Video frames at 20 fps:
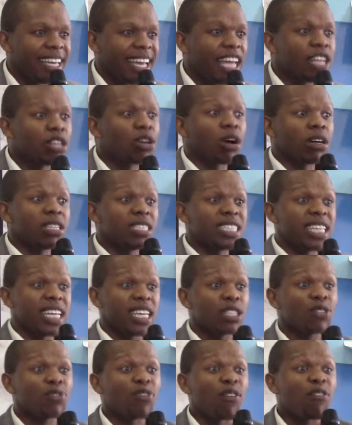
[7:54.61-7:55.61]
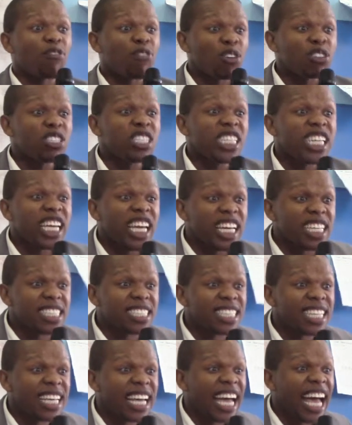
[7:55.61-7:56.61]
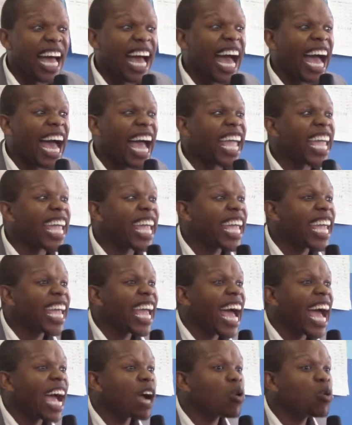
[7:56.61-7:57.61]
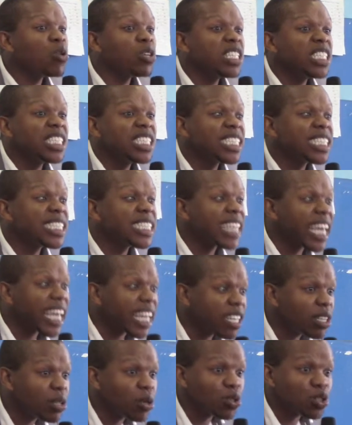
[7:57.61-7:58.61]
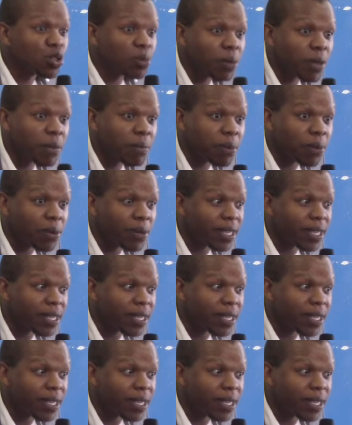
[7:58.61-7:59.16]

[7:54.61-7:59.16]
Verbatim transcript: And God says, for 40 years, I I couldn't stand those people.